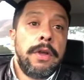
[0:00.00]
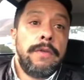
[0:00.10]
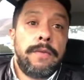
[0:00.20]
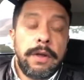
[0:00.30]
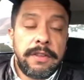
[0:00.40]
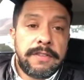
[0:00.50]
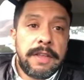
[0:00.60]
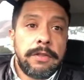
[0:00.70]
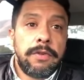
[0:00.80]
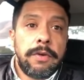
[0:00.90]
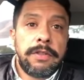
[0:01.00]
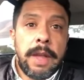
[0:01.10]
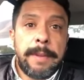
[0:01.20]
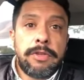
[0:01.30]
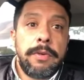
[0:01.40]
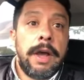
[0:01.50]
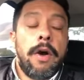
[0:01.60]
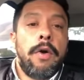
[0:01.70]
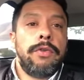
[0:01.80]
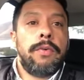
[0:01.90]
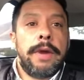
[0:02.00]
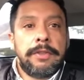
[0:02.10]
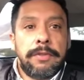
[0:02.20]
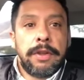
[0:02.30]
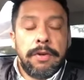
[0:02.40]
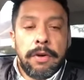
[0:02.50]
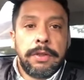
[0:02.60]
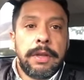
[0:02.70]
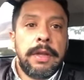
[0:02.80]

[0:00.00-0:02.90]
from the Salvador, Tapachula, all the way to the north,